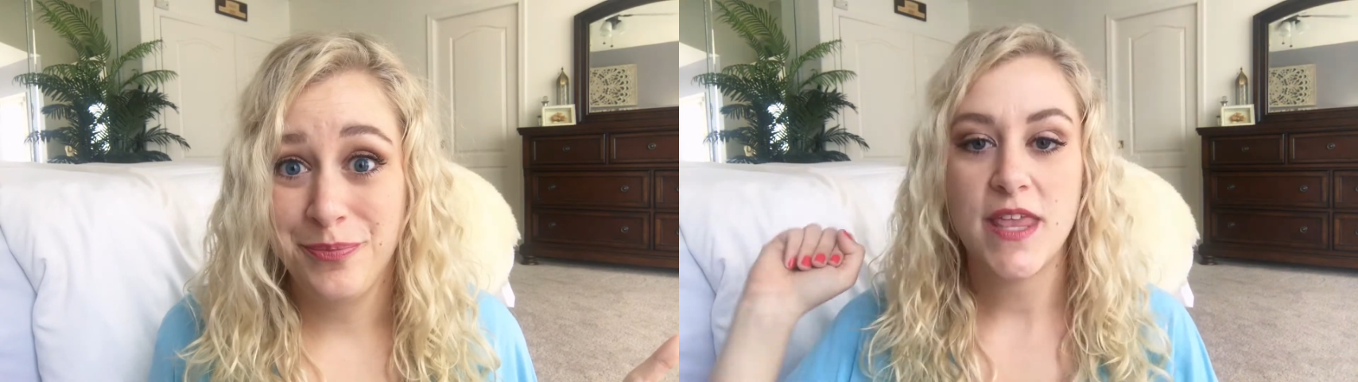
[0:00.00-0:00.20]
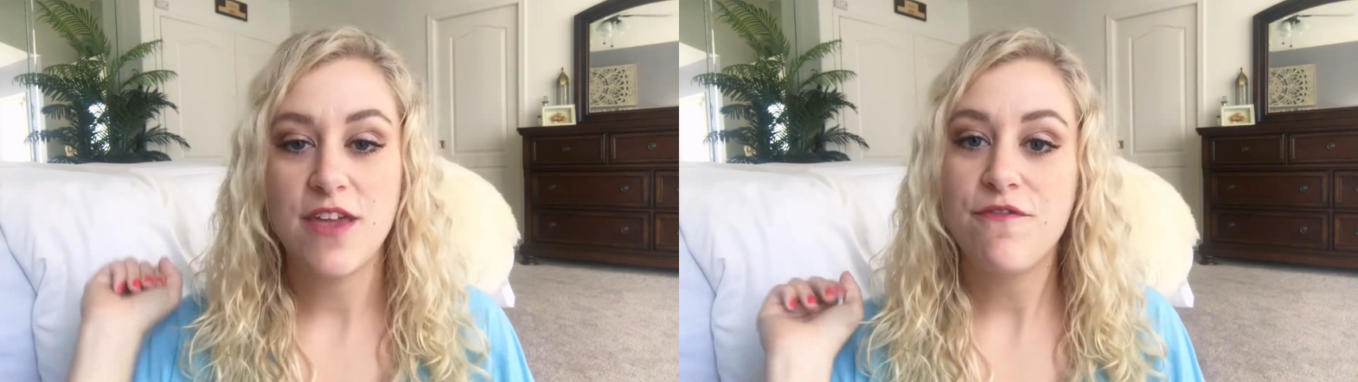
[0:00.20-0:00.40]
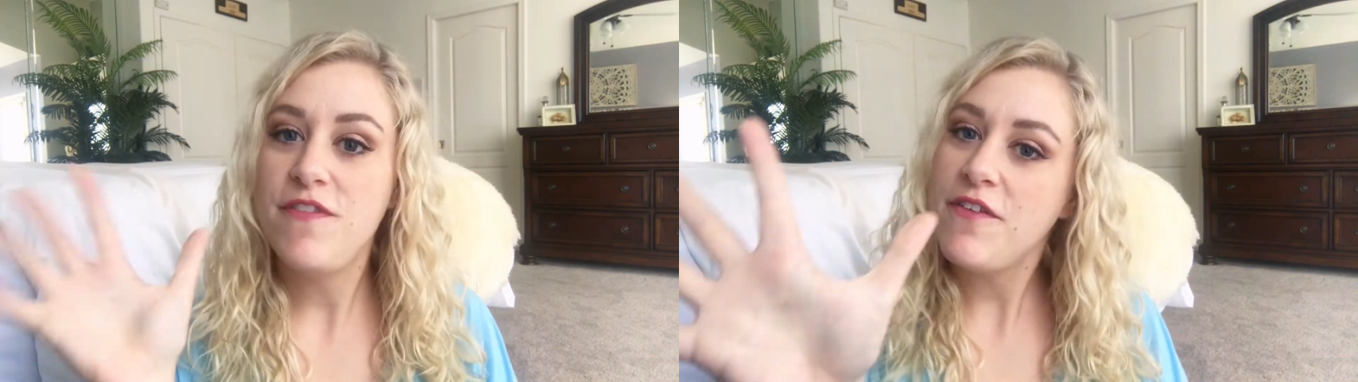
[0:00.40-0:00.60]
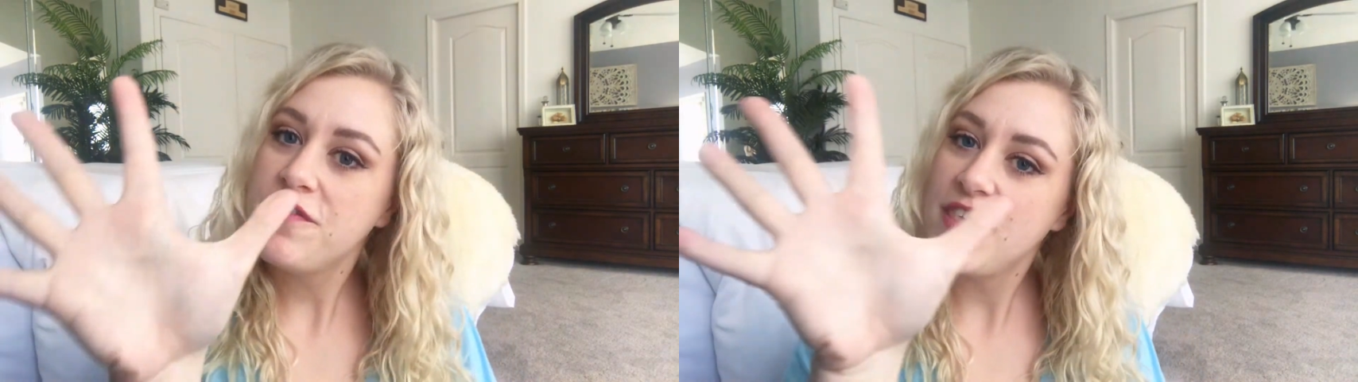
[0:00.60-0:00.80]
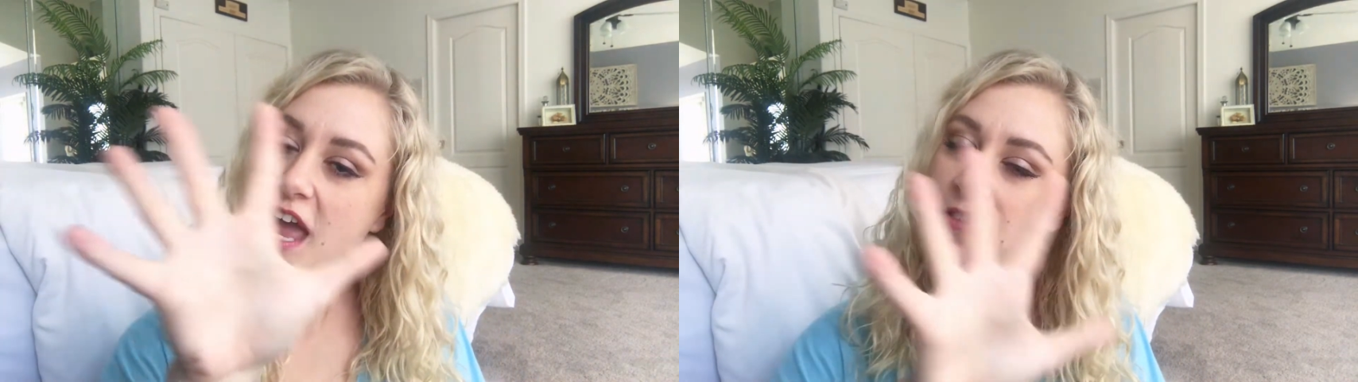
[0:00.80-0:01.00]
The
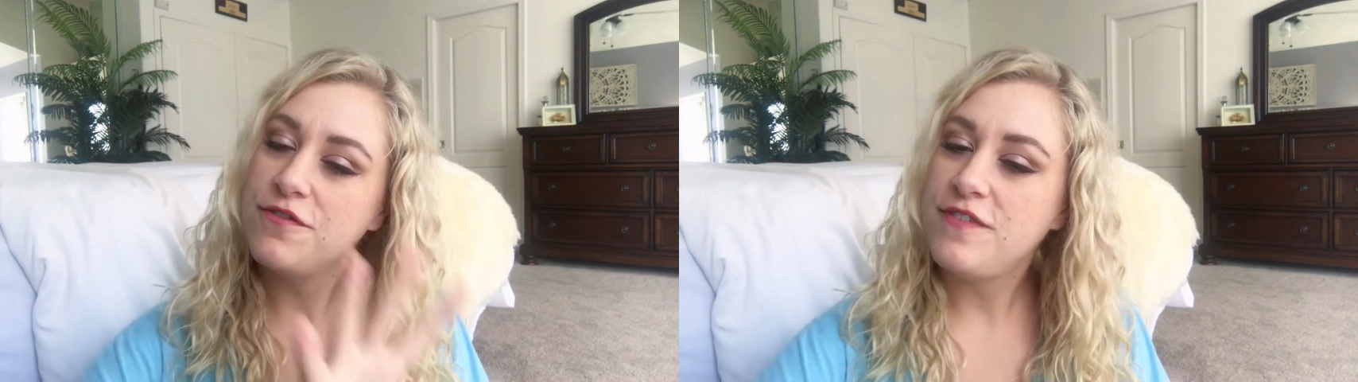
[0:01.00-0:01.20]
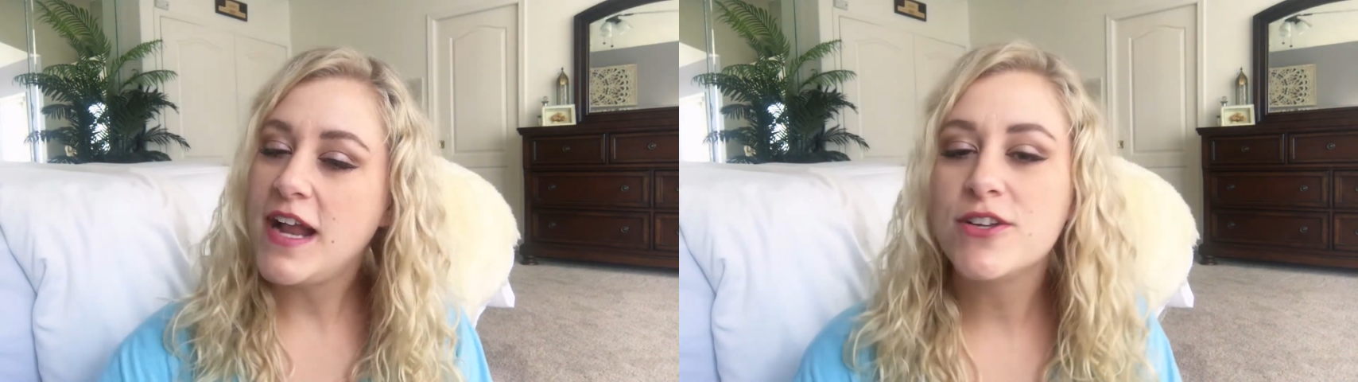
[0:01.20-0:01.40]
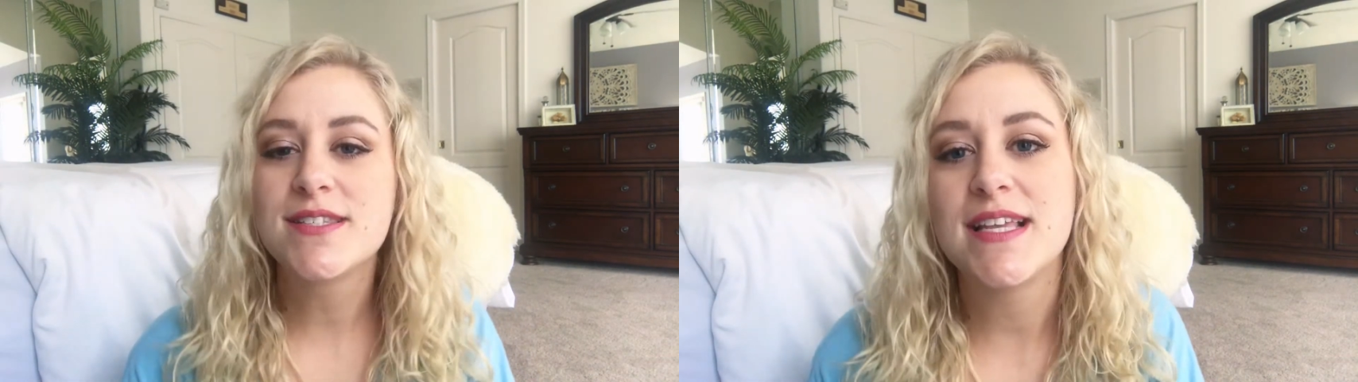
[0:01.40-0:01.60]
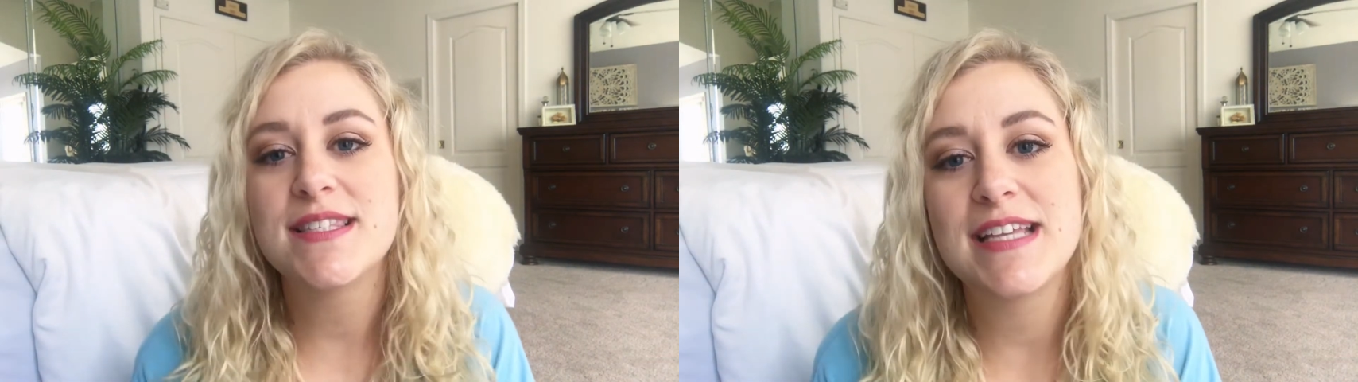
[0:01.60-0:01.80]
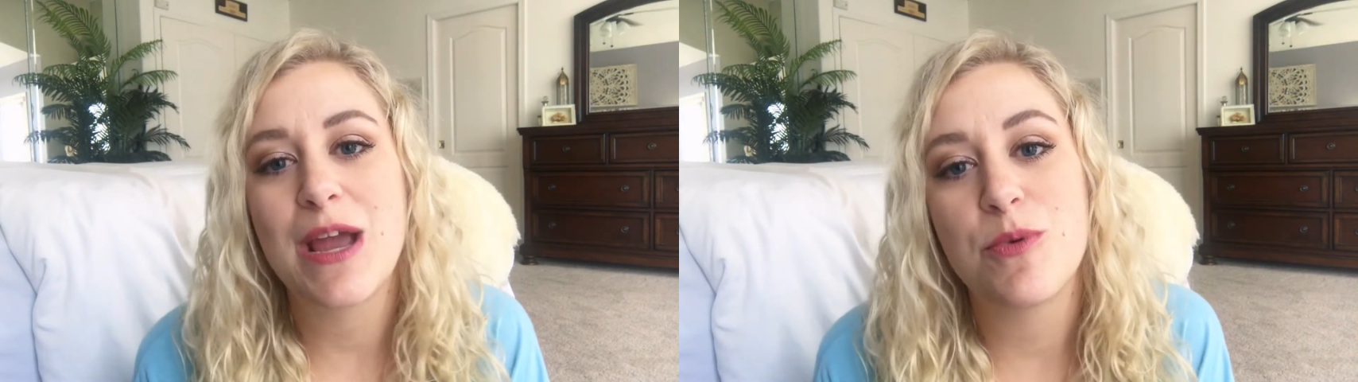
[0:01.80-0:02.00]
fifth and final
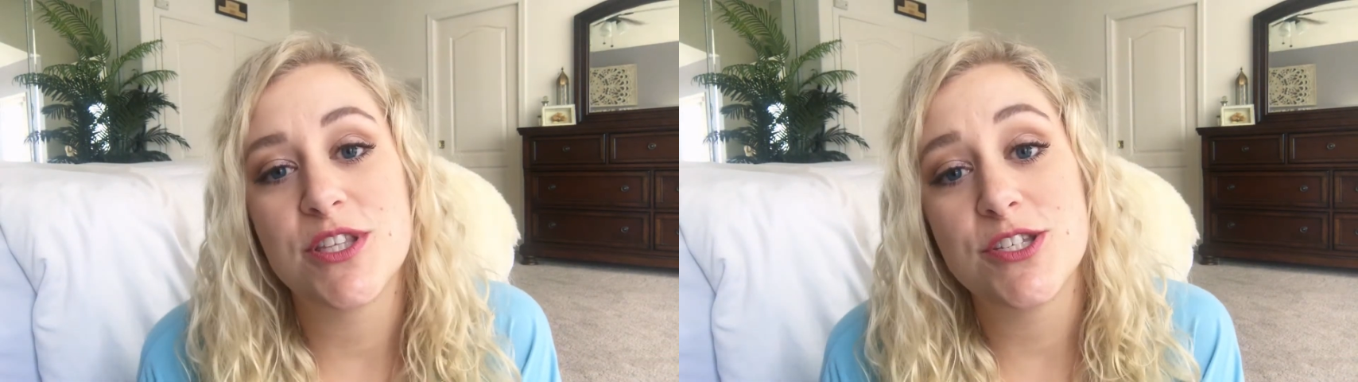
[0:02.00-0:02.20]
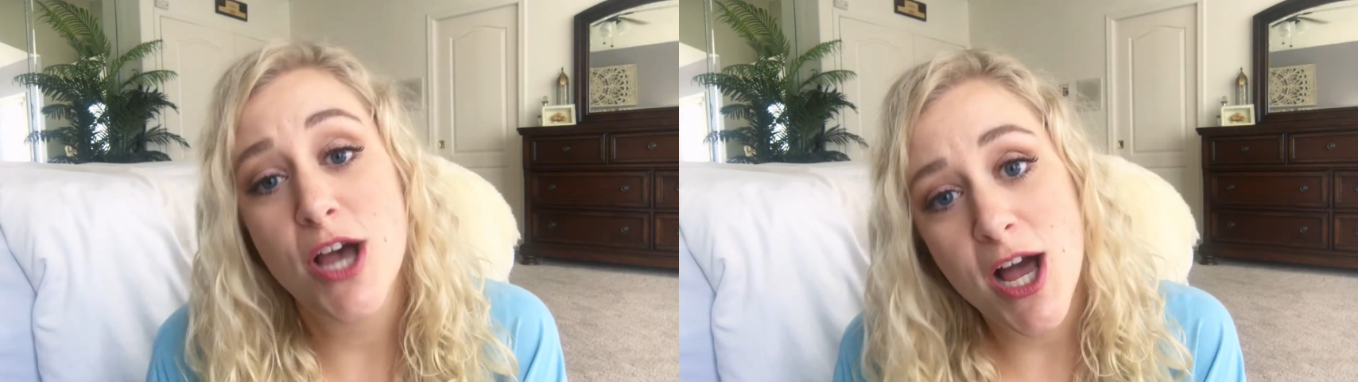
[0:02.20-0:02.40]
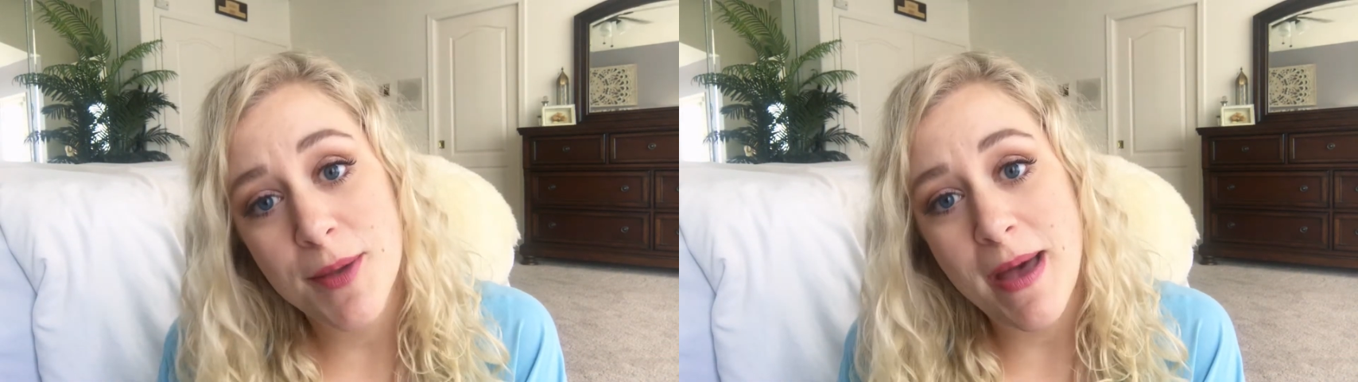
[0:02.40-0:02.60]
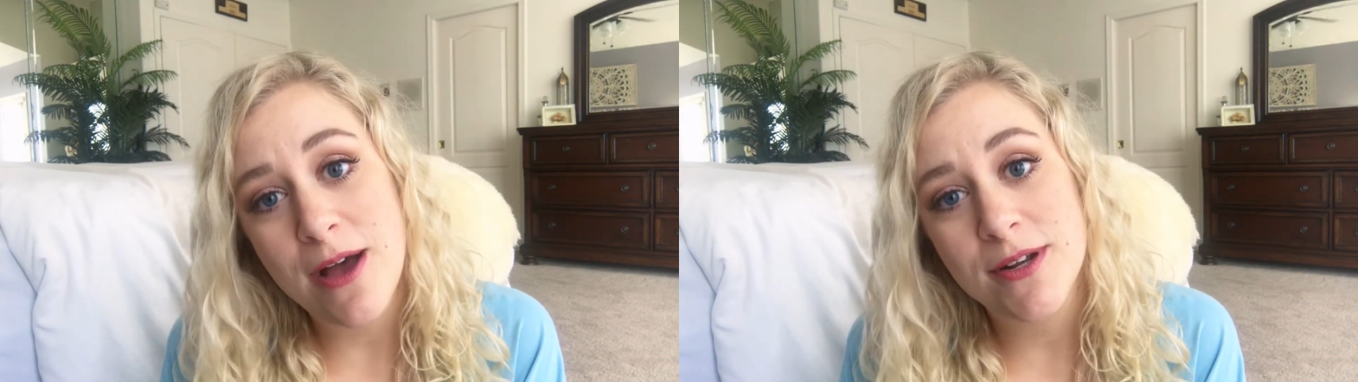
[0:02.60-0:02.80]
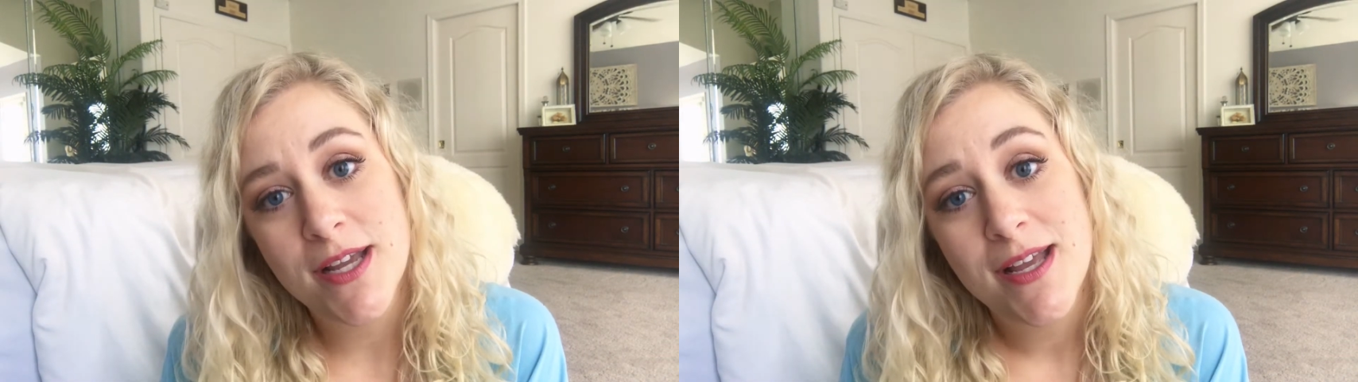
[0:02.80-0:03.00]
sense that I want to talk
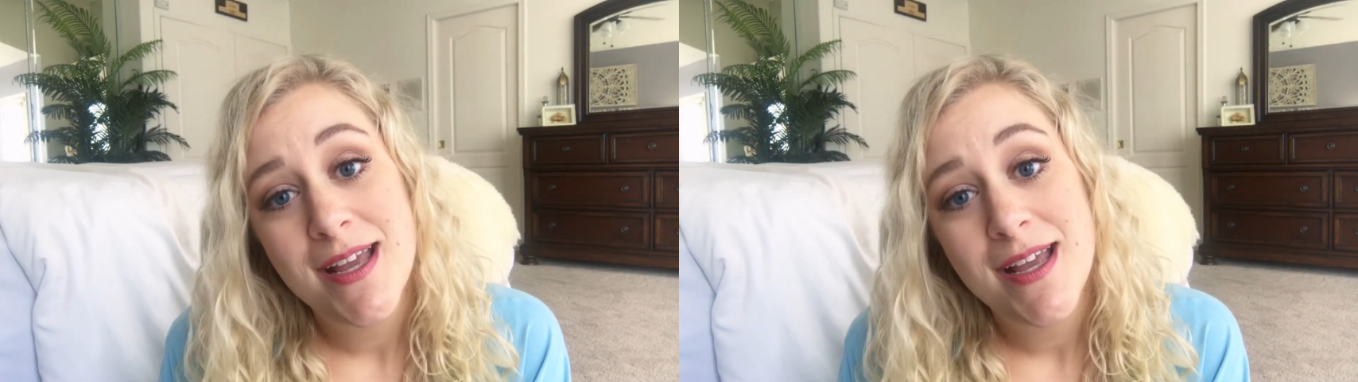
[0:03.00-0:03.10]
about